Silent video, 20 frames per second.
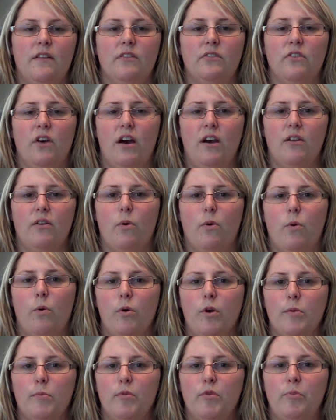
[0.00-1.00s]
not
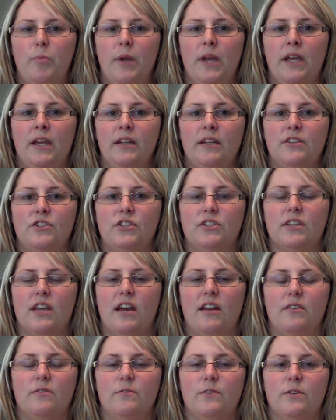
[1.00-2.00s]
horrible pain, it just
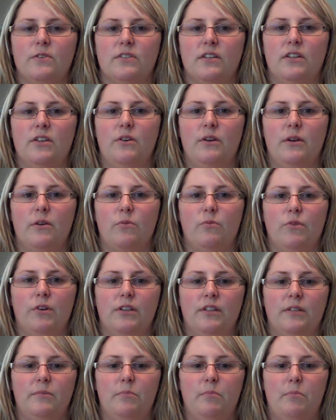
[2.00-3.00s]
kind of feels like you had a
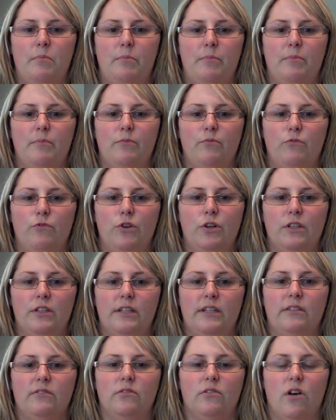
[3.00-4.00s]
really,
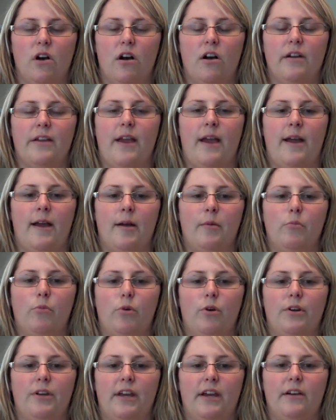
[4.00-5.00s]
really long ab
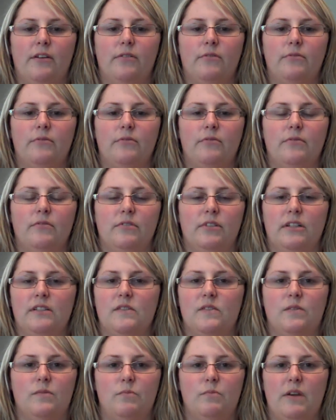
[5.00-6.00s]
workout.
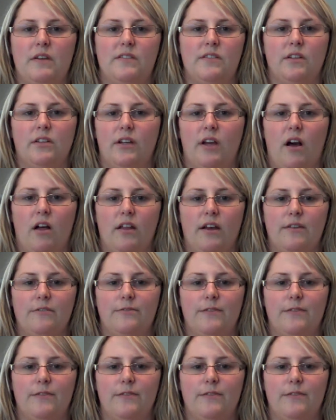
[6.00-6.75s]
That's basically all I